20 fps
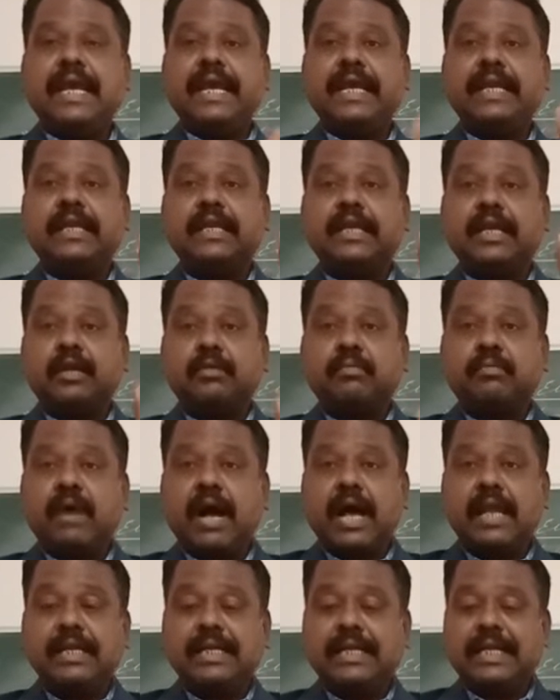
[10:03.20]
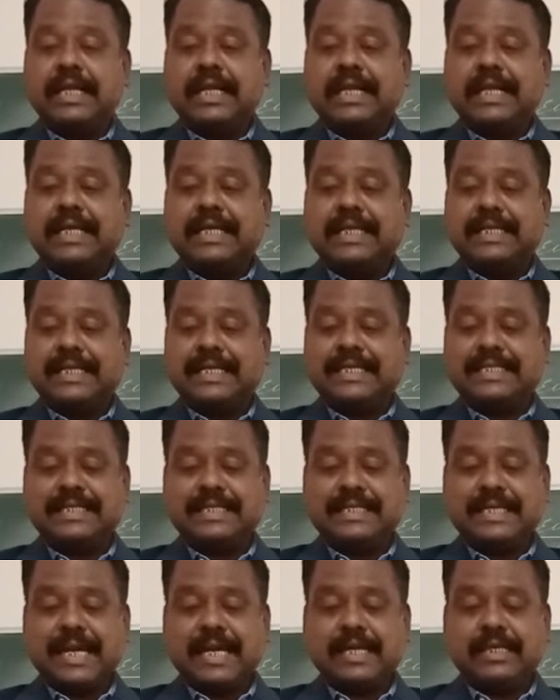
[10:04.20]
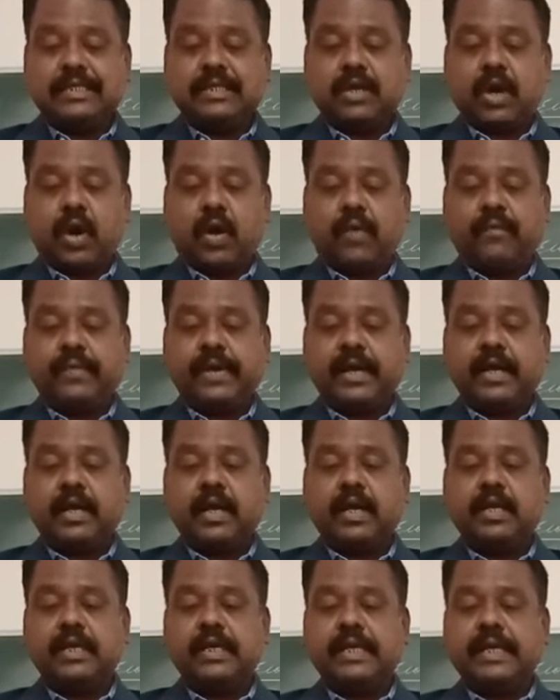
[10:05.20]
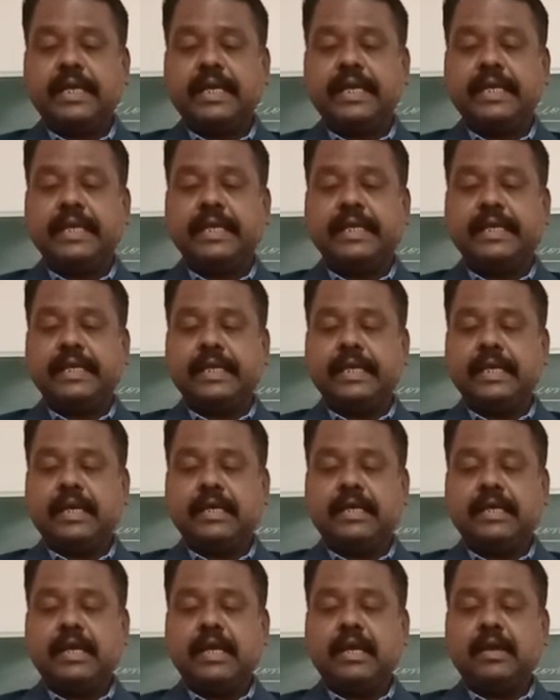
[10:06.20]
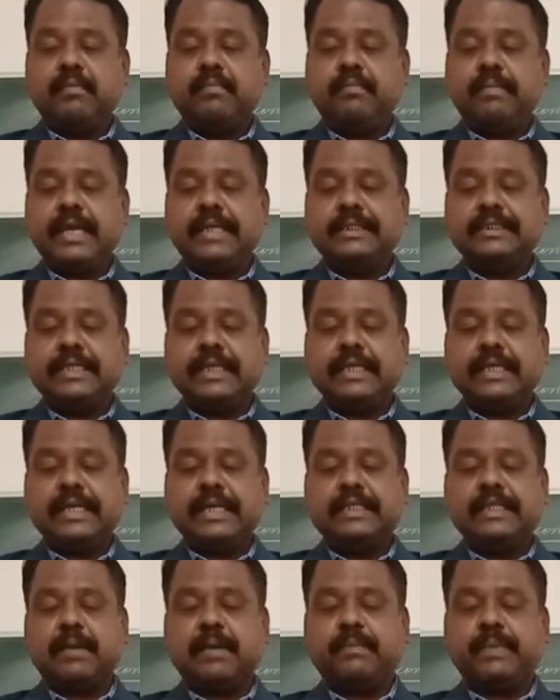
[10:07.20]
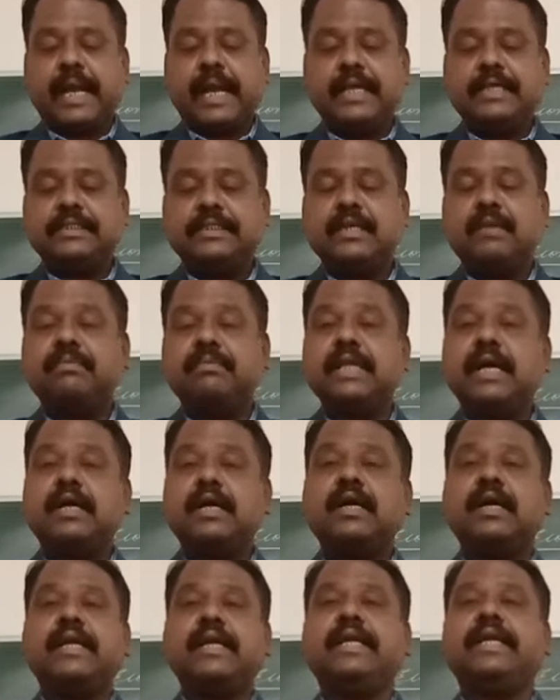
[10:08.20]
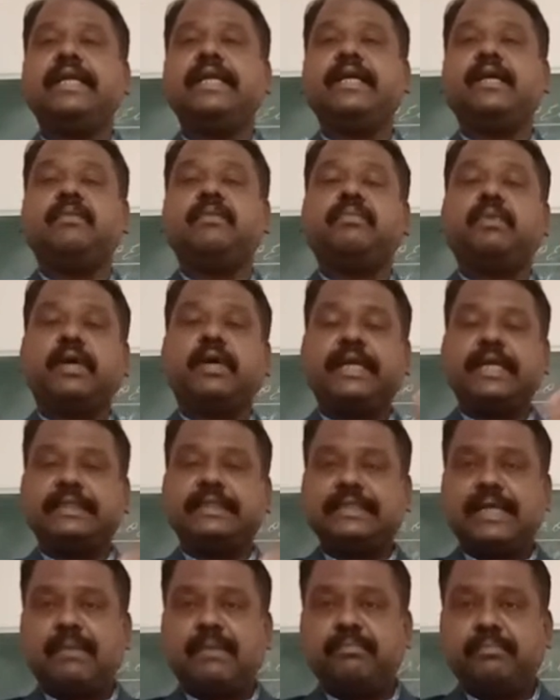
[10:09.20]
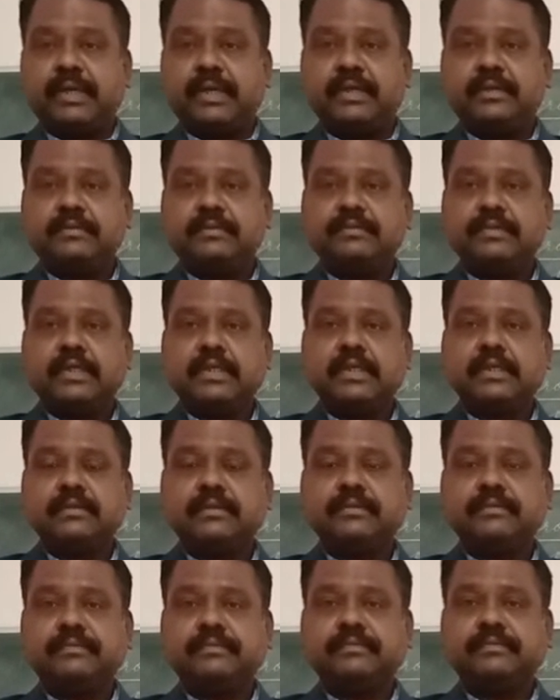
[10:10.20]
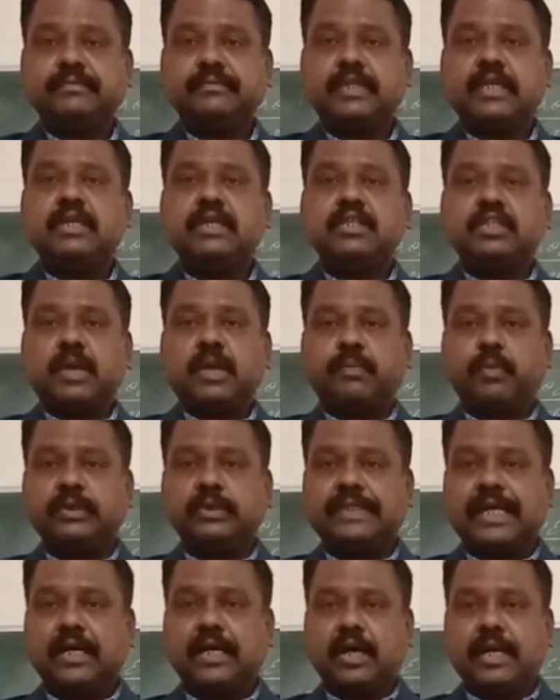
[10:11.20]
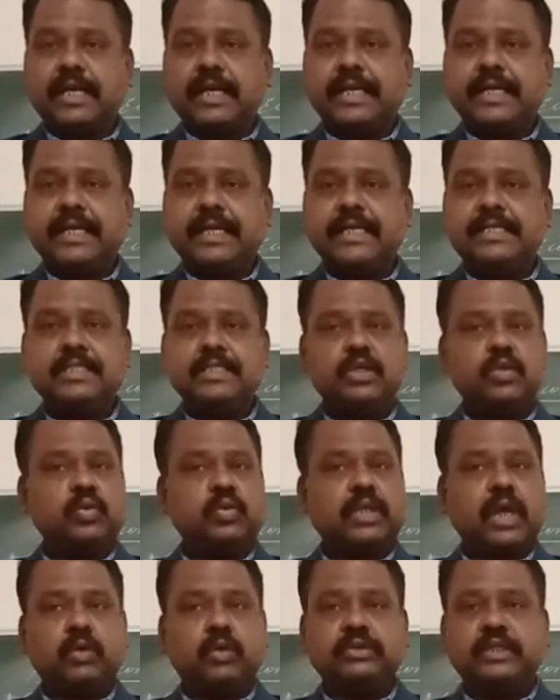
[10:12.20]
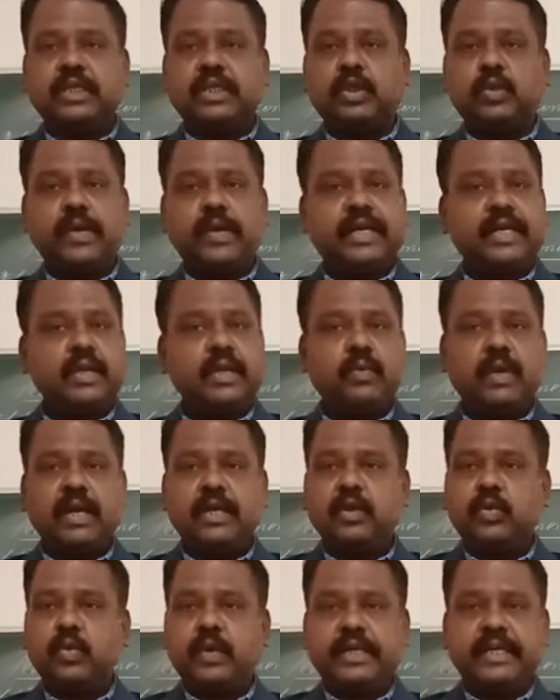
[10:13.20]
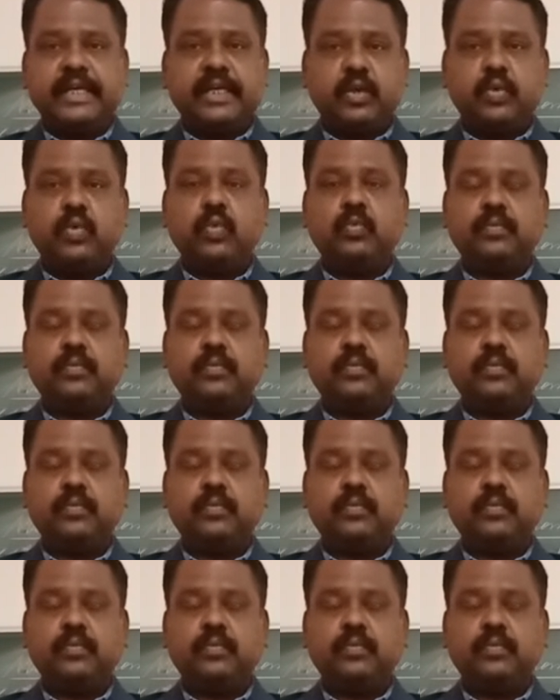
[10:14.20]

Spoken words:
a normal resident of a country in a year measured at the price of the current year. For example, suppose the current year is 2021-22,